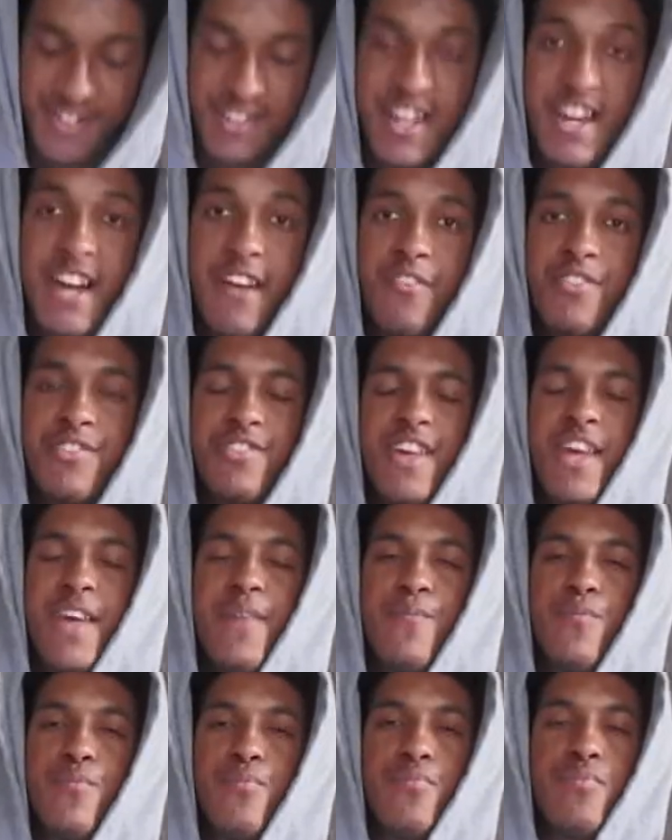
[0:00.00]
Damn,
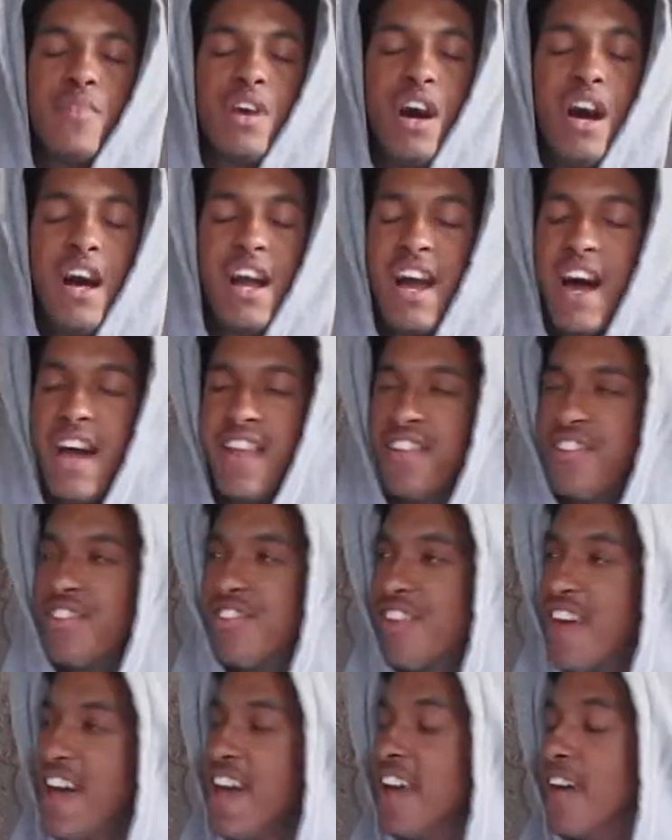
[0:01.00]
she, I gotta
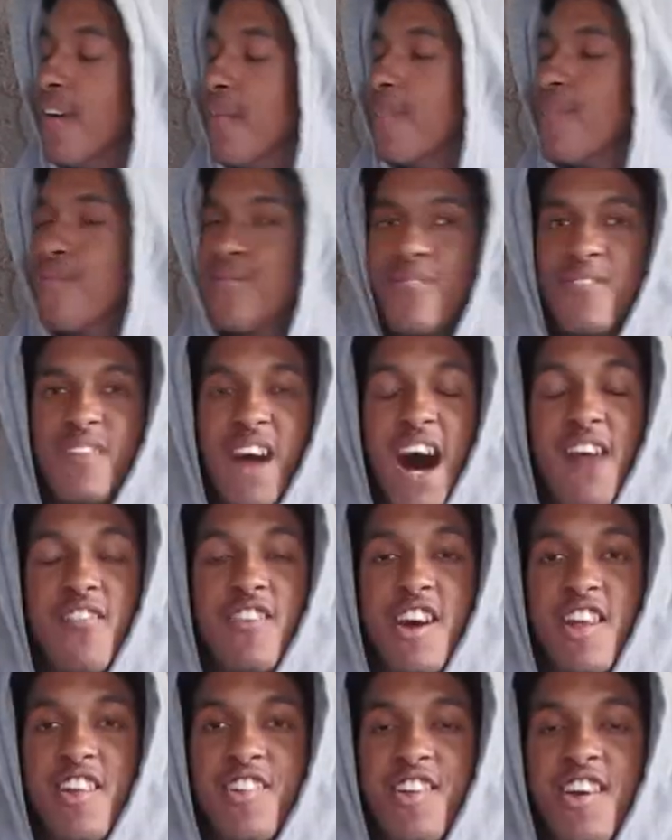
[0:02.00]
say, I'm
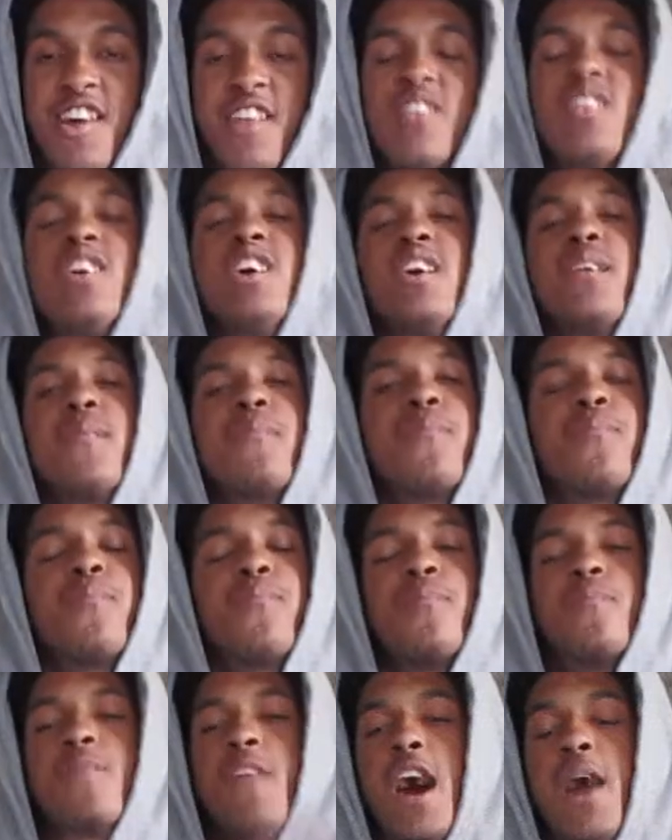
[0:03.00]
gonna say it. Look,
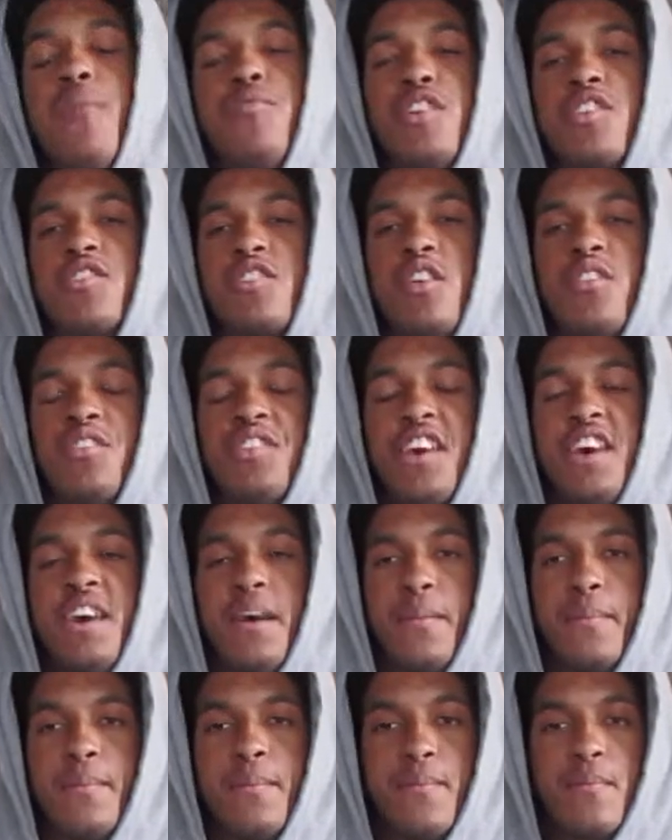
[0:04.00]
I'm just gonna say
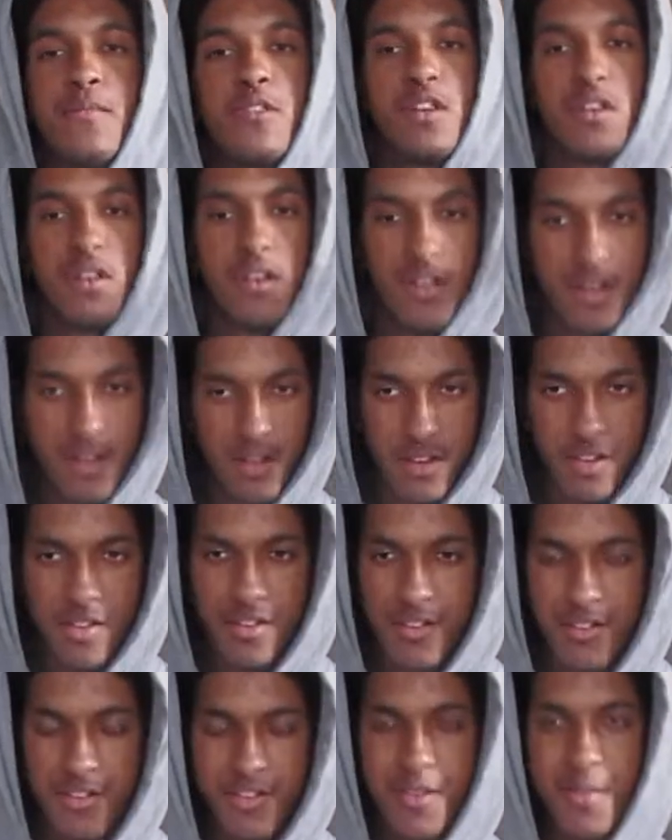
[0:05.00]
it.
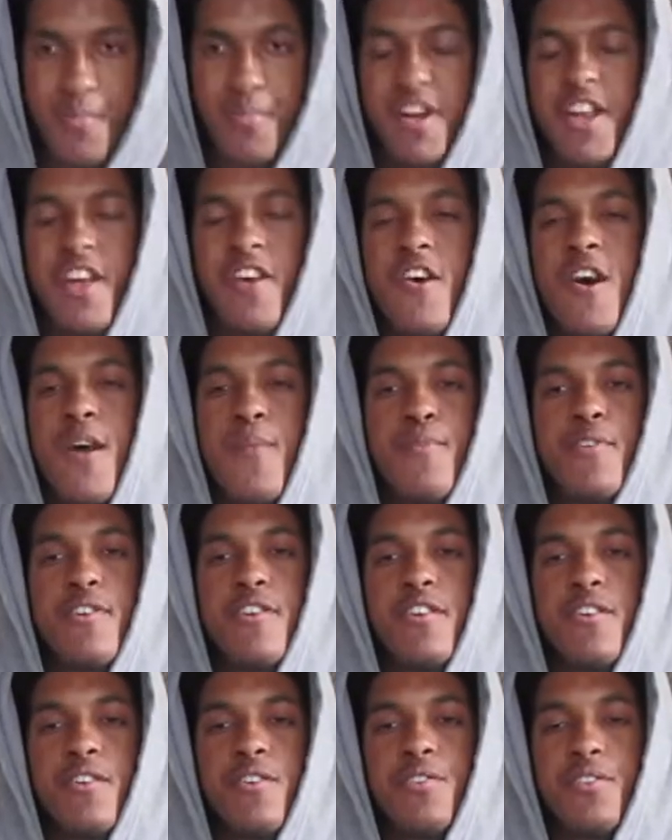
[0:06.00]
Sabrina
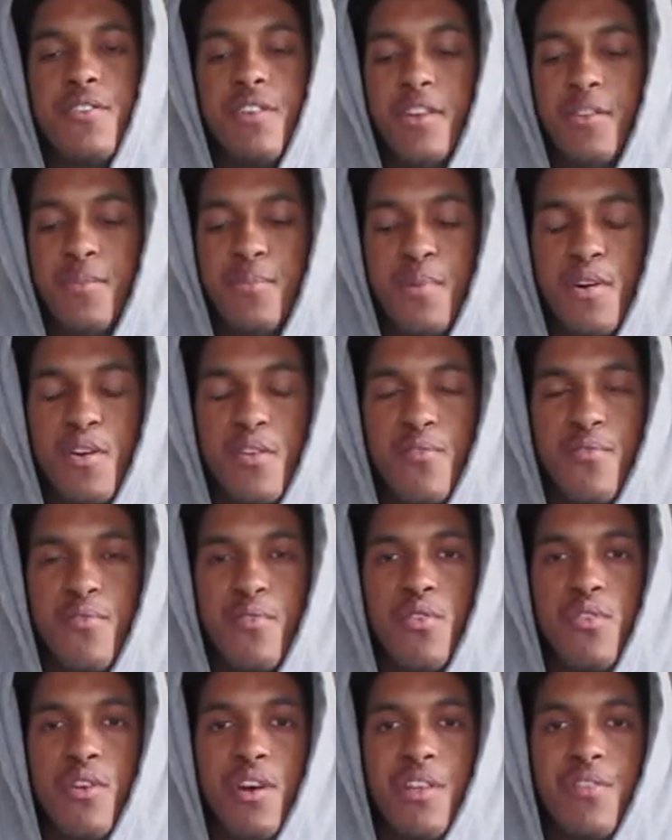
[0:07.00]
Carpenter is, is
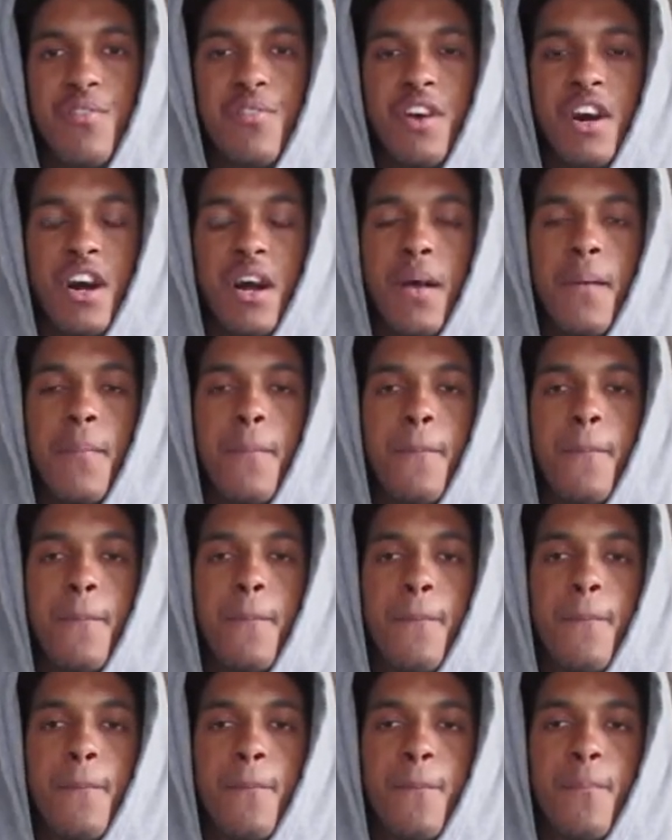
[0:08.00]
beautiful as fuck.
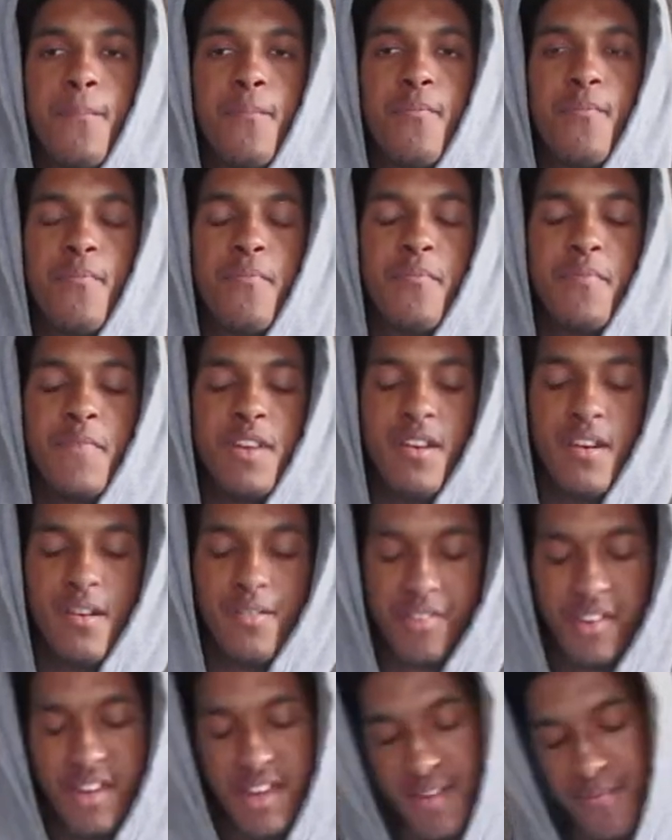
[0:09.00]
You know
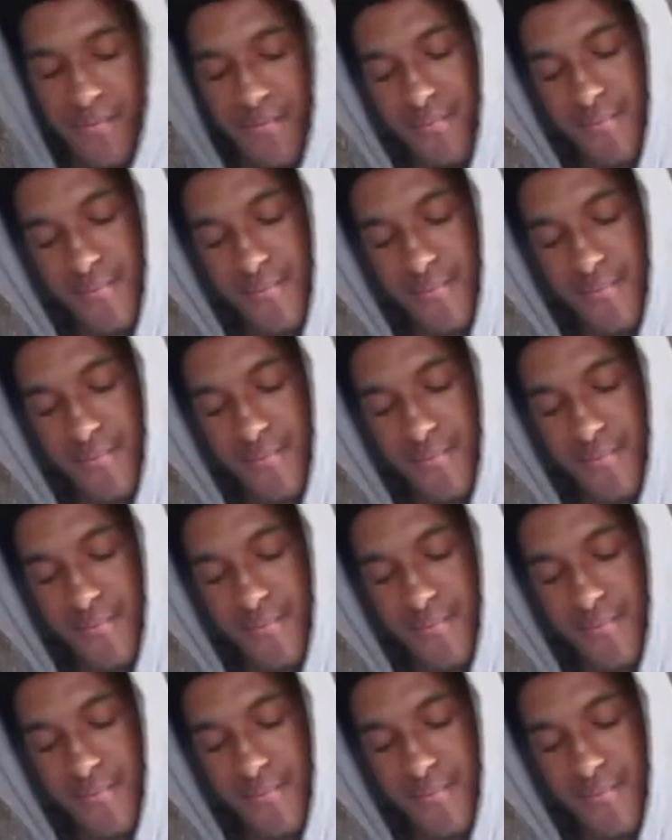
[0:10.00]
what I'm saying?